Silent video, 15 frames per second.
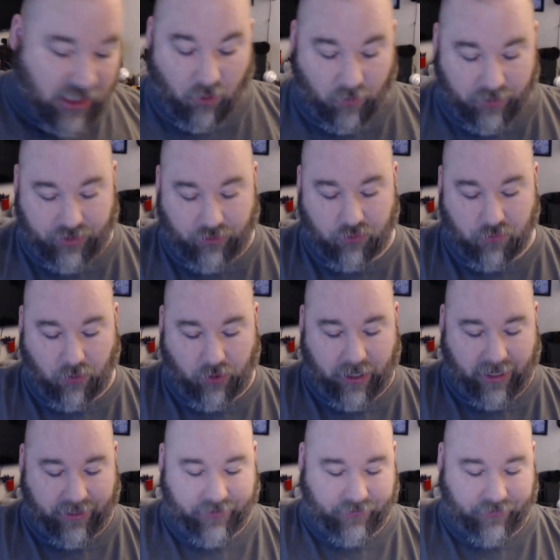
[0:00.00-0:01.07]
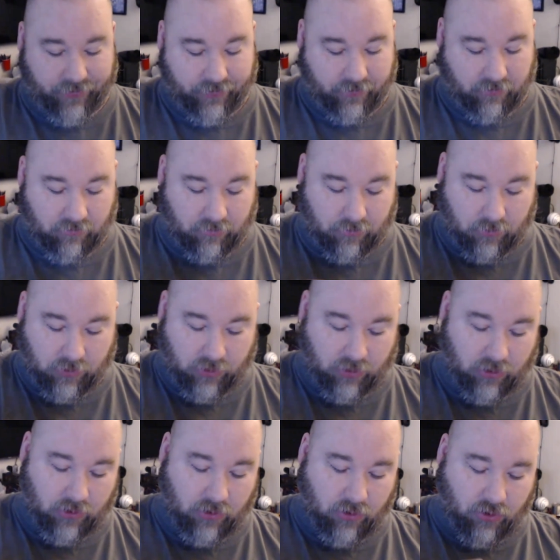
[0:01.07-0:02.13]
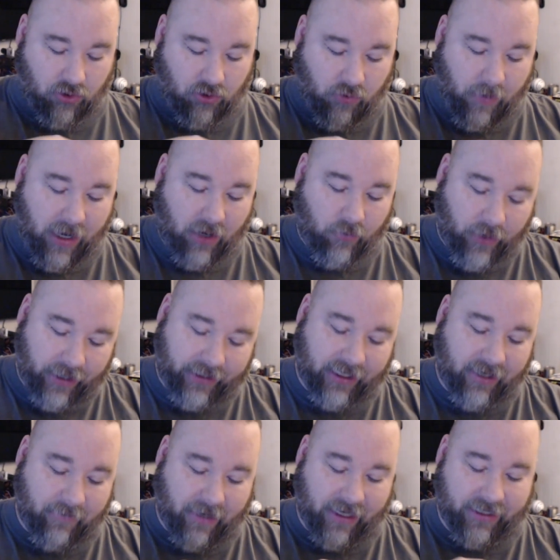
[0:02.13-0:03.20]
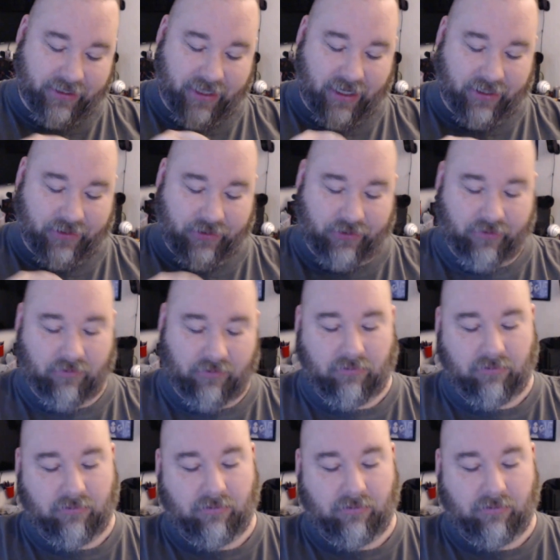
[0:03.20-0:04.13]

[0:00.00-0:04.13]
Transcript: You can always use more dice, no matter what anybody says.